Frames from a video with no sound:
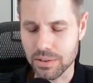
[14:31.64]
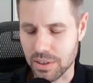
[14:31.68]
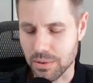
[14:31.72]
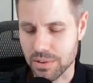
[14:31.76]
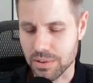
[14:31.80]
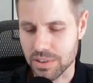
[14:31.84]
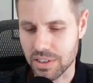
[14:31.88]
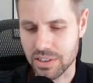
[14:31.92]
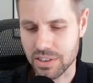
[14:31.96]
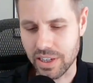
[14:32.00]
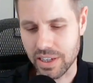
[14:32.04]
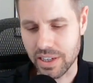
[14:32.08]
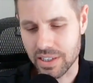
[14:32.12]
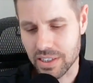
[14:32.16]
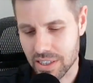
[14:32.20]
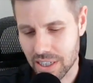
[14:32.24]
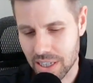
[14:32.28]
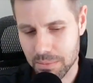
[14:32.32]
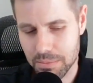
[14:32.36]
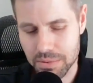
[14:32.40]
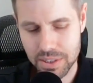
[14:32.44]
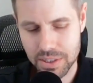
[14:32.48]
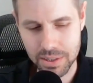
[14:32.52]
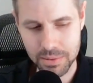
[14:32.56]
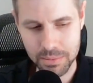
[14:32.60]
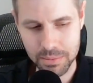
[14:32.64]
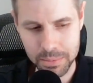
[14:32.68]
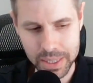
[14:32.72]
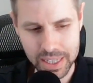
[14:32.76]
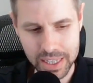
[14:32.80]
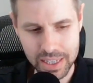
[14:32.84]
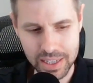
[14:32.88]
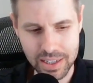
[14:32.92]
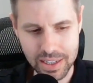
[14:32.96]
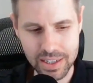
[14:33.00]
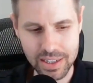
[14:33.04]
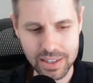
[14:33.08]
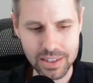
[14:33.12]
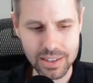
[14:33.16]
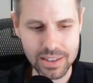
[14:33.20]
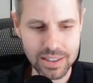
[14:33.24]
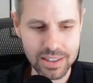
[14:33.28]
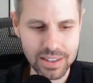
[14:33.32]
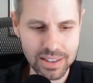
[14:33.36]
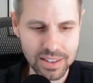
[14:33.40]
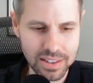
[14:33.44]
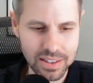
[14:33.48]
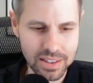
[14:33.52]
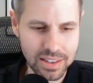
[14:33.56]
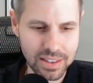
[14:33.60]
to say, it seems to me
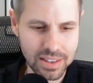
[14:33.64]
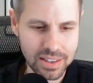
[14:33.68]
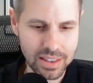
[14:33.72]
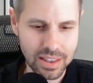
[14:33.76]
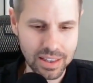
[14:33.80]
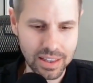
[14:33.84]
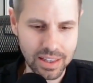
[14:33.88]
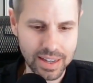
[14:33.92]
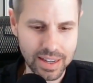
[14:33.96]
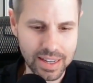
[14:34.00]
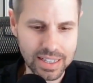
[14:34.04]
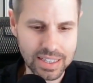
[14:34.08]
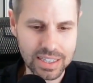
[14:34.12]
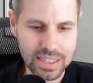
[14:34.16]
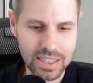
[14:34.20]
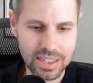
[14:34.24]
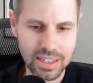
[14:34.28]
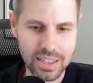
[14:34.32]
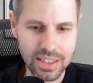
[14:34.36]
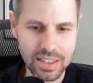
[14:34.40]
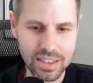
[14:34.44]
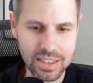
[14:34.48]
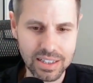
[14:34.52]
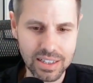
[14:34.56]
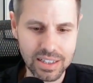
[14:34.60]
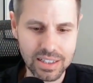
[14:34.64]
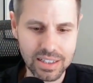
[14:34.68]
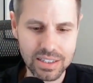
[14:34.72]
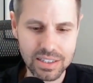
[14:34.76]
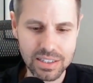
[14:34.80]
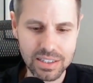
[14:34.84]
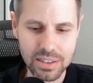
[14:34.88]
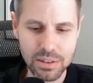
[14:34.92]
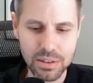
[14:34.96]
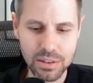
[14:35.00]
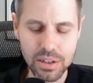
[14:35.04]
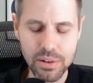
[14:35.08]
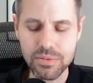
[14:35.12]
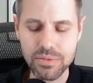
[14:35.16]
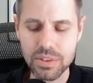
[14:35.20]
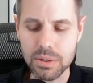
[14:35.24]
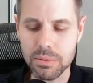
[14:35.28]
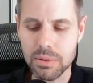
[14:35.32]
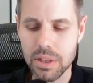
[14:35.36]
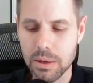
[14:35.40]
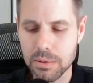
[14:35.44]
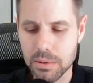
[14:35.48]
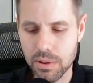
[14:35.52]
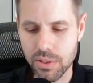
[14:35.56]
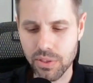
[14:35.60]
like it's
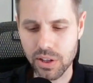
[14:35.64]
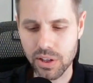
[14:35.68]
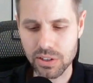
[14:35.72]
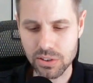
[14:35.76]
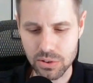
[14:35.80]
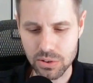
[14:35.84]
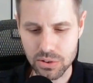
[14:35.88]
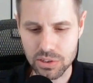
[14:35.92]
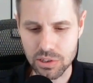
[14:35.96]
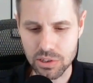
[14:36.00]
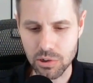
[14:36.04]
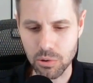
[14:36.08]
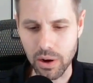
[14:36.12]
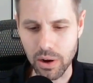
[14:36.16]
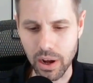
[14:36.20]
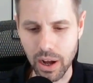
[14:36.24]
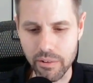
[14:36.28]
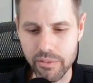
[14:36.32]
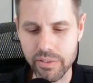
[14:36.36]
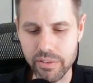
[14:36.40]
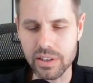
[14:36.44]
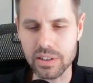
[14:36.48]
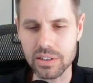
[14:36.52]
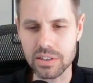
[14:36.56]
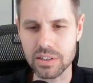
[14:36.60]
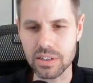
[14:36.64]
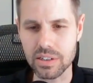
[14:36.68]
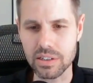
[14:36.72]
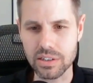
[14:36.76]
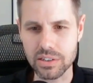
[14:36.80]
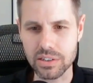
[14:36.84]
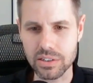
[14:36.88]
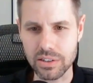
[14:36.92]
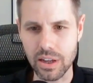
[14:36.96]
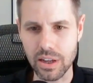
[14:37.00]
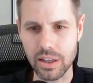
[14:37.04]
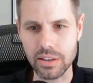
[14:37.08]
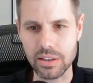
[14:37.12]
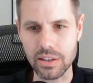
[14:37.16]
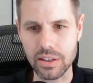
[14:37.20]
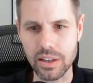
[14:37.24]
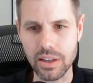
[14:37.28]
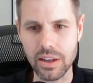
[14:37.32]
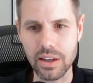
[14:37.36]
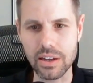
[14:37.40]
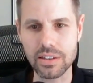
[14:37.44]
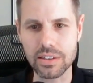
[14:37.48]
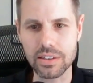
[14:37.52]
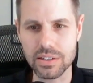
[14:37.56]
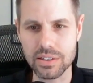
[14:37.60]
sometimes when things are so obvious, it's just not the
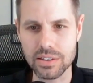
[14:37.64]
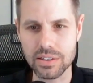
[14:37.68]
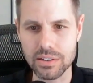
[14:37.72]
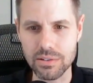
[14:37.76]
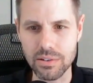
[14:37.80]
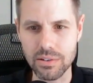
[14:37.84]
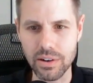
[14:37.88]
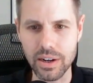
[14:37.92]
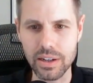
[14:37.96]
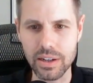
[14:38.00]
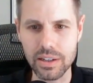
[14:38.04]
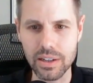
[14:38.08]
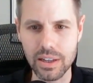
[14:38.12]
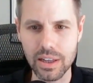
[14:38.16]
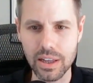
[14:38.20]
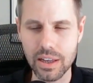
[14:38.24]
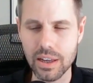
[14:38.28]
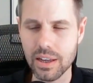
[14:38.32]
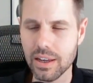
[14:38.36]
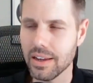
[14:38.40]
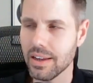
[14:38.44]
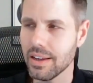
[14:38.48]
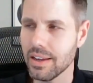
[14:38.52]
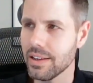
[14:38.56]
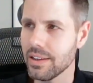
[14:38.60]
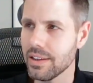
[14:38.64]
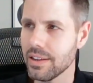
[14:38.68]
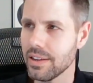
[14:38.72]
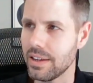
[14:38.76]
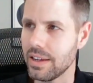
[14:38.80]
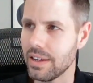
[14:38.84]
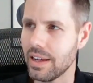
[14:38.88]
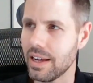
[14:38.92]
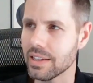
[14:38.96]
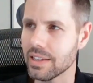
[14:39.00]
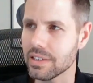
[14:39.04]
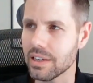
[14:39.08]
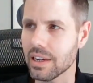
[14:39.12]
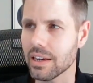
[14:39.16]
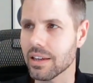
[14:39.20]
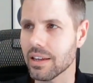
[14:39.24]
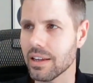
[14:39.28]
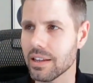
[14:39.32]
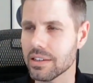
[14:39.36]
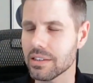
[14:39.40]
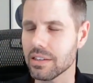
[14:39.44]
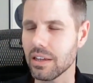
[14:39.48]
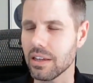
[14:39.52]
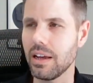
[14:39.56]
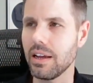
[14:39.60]
case, right? It's like
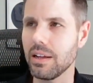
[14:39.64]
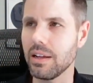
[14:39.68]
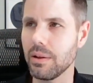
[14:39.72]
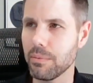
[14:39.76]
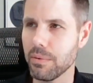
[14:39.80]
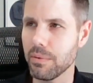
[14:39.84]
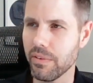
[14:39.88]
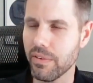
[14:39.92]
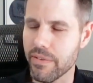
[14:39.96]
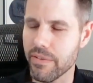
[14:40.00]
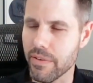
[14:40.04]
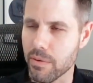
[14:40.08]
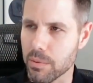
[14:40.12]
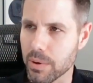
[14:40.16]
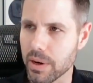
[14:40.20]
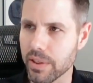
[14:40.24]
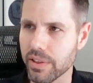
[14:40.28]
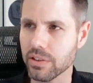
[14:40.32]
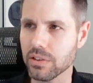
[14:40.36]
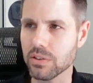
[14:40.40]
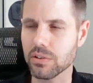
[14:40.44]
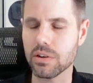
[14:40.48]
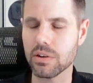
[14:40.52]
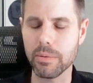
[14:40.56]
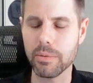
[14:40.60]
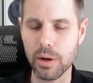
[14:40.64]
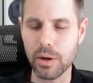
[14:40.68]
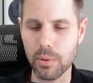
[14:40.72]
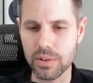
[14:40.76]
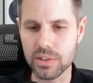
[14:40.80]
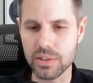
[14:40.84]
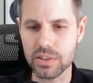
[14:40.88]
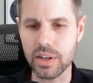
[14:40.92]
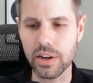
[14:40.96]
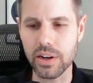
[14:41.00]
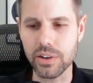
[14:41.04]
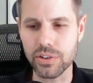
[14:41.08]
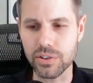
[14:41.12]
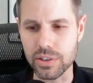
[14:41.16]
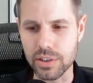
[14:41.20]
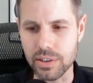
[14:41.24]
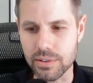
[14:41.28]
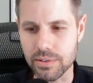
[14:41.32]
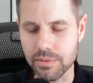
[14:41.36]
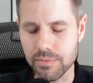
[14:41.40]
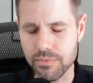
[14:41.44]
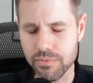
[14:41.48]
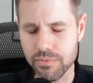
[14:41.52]
if everybody thinks there's going to be a recession,